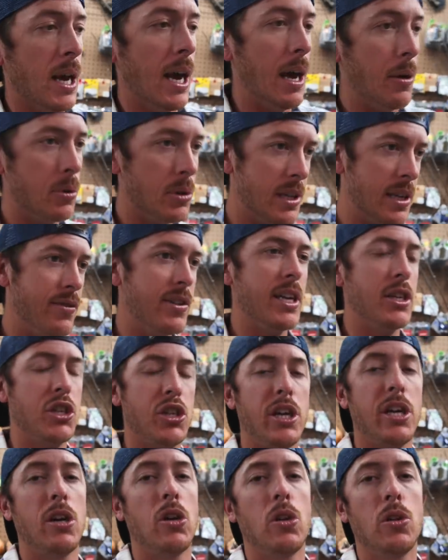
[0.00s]
I will leave that
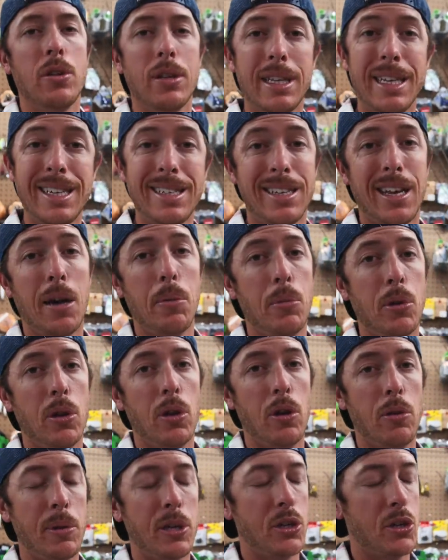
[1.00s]
channel linked down
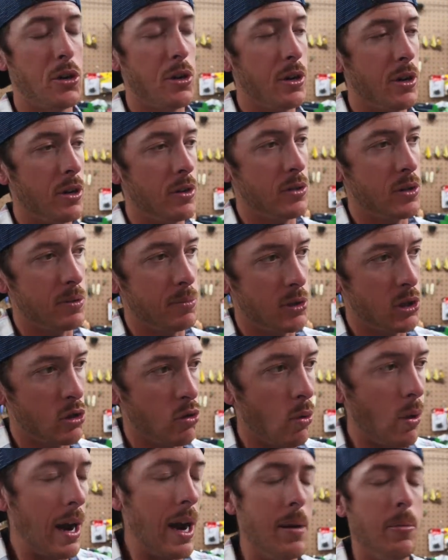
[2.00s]
below. Make sure you go
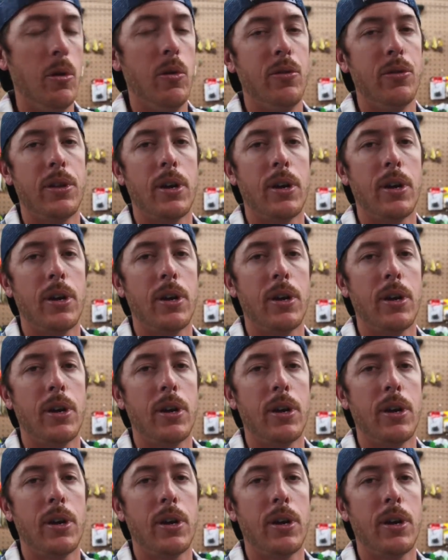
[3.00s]
subscribe over